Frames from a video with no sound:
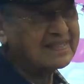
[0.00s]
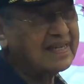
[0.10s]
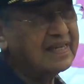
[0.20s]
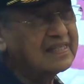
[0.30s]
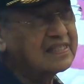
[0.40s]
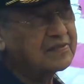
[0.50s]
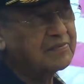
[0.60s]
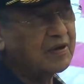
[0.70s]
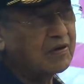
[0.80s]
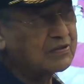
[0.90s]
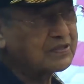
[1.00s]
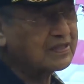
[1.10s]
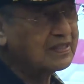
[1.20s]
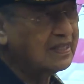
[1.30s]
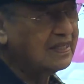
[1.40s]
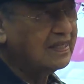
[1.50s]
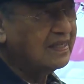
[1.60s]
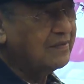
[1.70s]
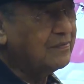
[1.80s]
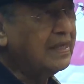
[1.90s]
sense because
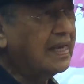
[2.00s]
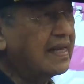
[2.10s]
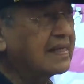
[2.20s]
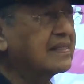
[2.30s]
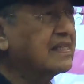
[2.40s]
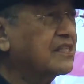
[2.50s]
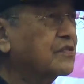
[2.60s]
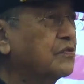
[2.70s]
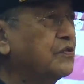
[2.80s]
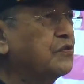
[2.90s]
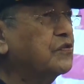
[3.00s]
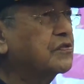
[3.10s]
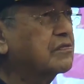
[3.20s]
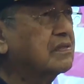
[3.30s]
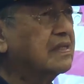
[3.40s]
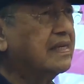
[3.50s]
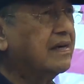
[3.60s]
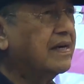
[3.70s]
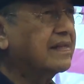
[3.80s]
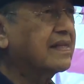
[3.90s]
we like just to use
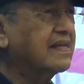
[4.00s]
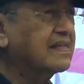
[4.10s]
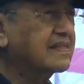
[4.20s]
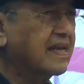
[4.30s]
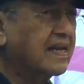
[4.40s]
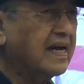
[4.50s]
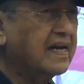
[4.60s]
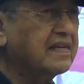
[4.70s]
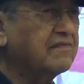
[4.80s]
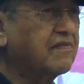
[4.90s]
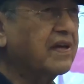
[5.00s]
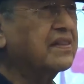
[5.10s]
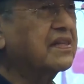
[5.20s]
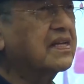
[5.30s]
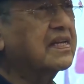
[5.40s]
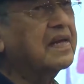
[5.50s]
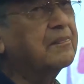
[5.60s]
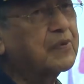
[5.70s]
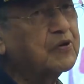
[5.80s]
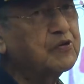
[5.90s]
things that are invented and
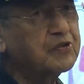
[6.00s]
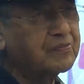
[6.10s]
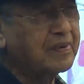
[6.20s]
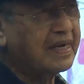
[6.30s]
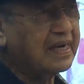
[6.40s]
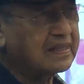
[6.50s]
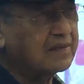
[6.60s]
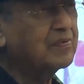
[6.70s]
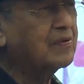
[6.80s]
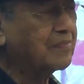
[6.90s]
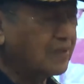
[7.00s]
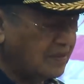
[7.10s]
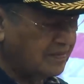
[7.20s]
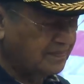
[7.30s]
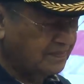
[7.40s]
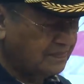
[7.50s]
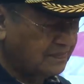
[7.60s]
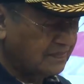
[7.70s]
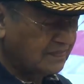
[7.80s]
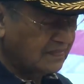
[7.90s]
produced by other people.
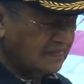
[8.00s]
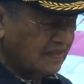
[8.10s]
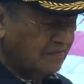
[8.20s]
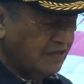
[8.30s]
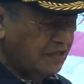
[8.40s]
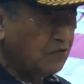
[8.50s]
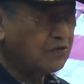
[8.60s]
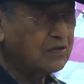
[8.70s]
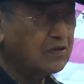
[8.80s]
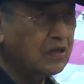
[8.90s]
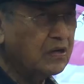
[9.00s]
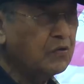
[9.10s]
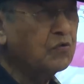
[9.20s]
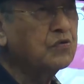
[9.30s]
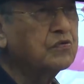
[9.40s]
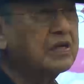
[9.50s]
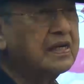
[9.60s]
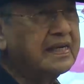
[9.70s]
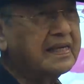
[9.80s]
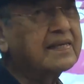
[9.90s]
We don't do
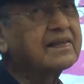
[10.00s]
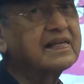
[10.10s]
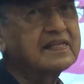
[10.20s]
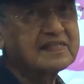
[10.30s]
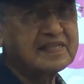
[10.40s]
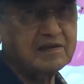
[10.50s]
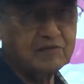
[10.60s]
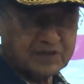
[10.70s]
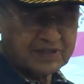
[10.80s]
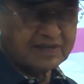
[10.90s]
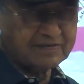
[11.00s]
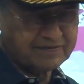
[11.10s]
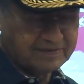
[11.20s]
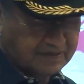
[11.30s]
the things ourselves.